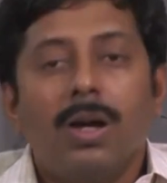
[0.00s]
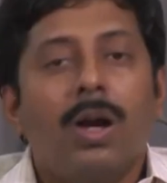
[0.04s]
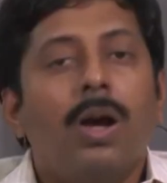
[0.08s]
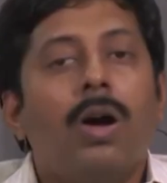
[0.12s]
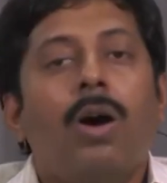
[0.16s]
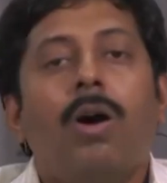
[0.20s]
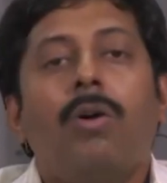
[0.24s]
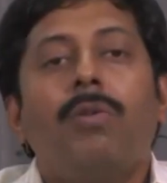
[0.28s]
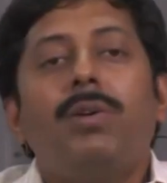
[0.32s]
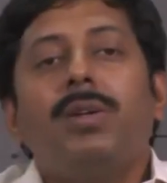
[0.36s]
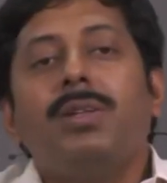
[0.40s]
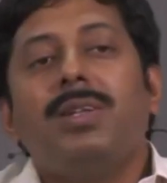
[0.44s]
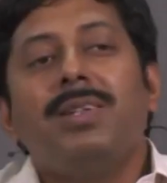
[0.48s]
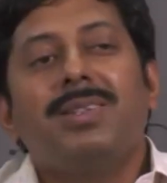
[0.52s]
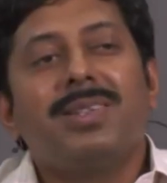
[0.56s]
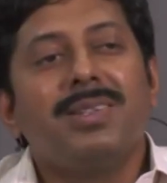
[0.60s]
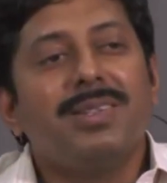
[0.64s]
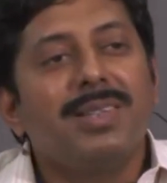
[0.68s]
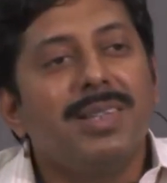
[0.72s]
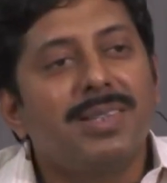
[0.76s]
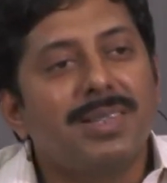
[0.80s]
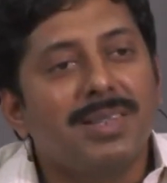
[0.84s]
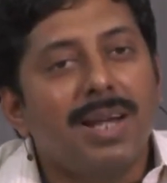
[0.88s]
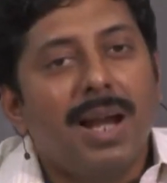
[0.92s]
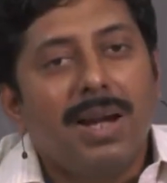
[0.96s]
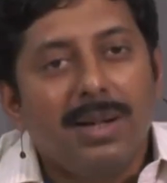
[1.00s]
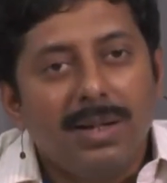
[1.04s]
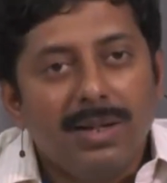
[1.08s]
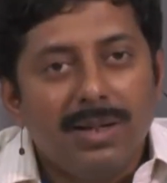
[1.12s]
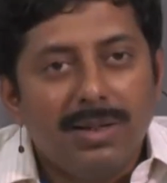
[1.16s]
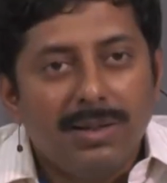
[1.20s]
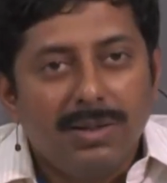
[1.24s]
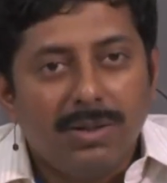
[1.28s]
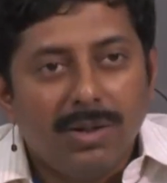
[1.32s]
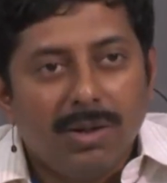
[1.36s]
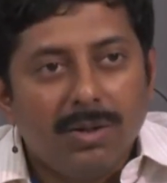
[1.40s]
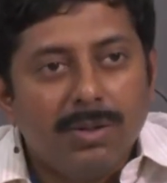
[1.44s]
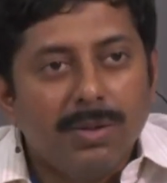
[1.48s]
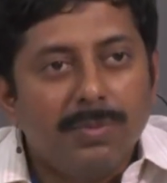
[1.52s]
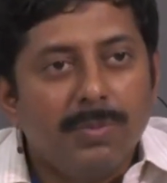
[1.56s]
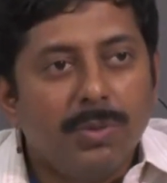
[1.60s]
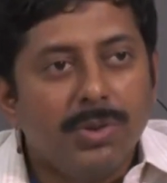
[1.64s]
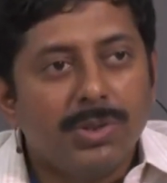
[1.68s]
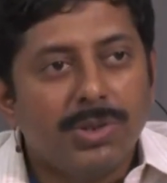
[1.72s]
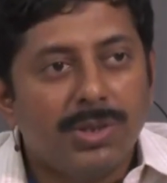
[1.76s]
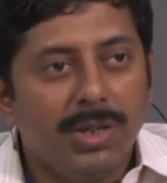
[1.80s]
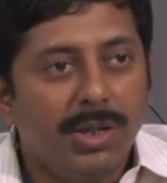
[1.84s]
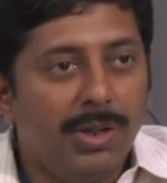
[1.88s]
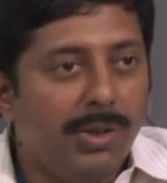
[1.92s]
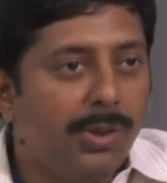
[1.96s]
However, this is the standard or the
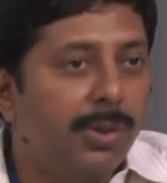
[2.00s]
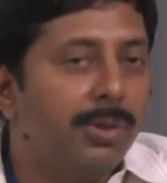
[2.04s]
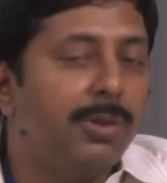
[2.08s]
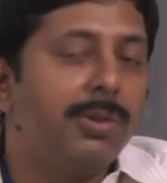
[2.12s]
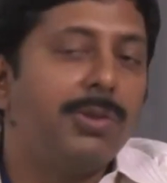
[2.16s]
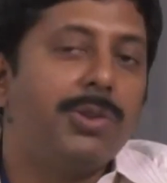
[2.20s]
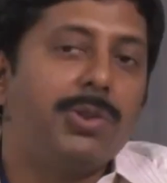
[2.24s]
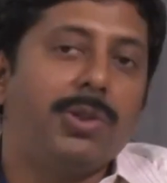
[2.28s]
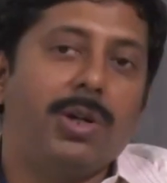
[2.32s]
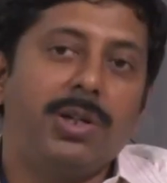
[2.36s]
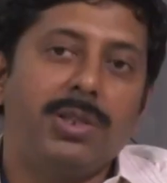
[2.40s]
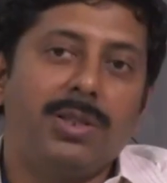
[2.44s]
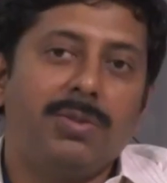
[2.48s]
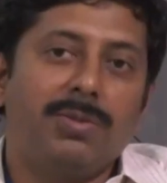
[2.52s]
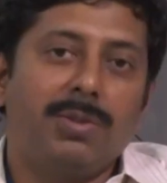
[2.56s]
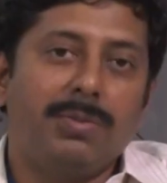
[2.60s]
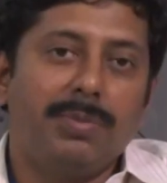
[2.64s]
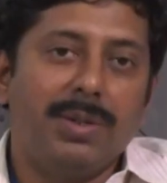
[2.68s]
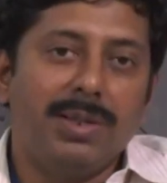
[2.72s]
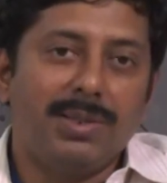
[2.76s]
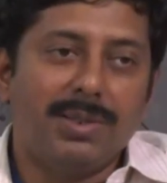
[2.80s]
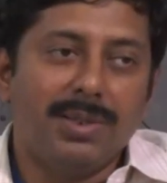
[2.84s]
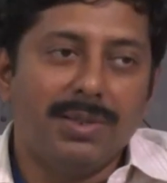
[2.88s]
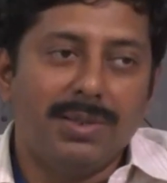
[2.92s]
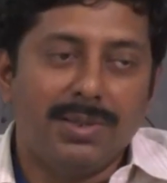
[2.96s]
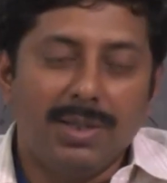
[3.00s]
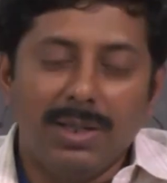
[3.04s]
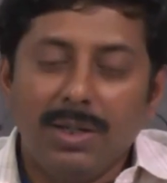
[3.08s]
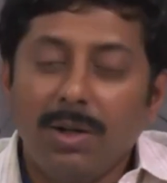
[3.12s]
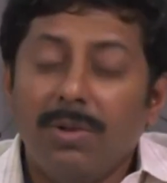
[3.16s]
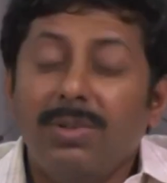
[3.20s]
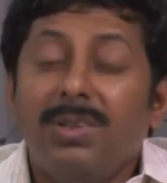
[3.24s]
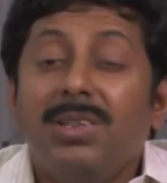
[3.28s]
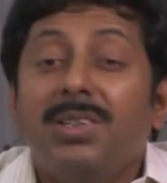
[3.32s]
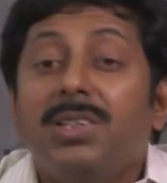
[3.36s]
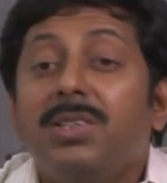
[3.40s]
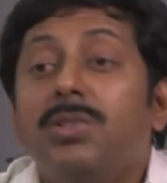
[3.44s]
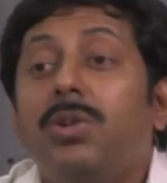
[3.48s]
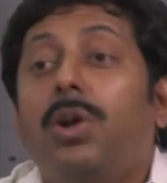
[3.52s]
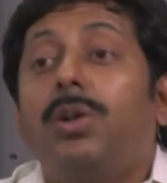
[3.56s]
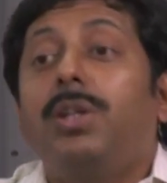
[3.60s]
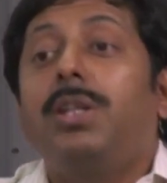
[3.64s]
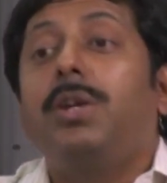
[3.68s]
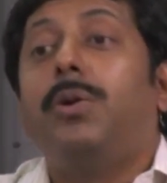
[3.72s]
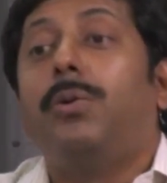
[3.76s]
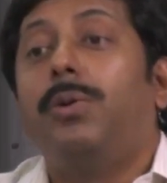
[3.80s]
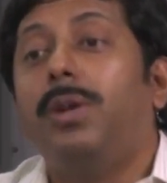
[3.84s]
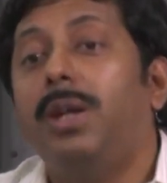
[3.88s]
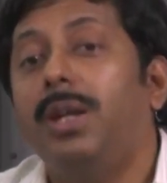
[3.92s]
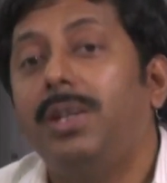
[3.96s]
most intuitive choice of a basis set. However, this is not the
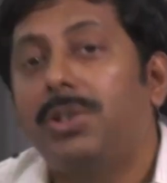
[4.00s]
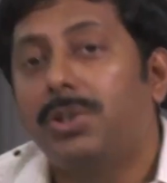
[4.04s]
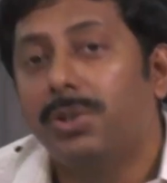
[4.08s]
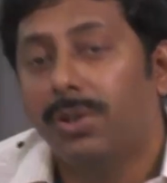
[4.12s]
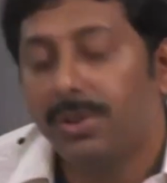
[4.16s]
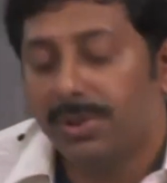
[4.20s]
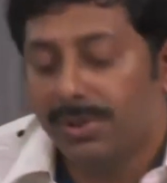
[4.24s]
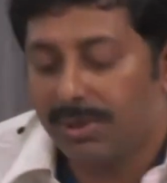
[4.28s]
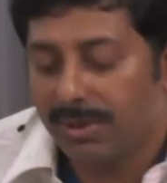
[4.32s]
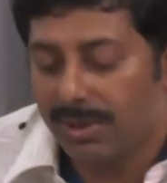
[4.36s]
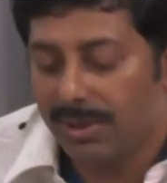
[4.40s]
only choice.